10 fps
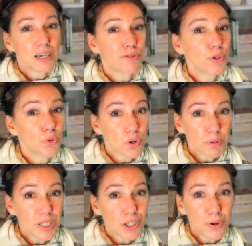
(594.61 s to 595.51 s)
If
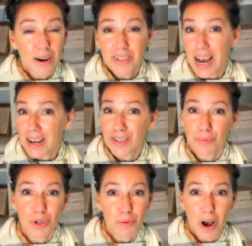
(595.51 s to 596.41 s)
normally you have to ask
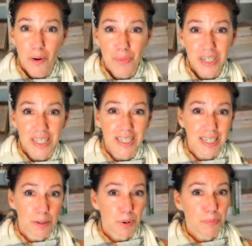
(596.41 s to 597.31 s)
someone about money,
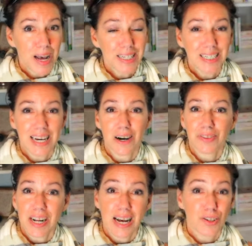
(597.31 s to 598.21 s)
keep a bank account
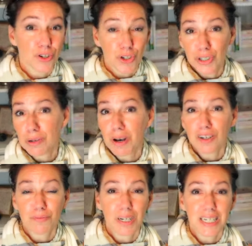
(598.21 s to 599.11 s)
that has a certain amount
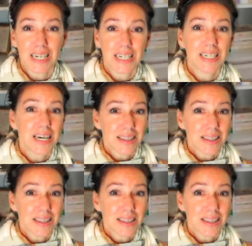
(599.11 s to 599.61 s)
of money in it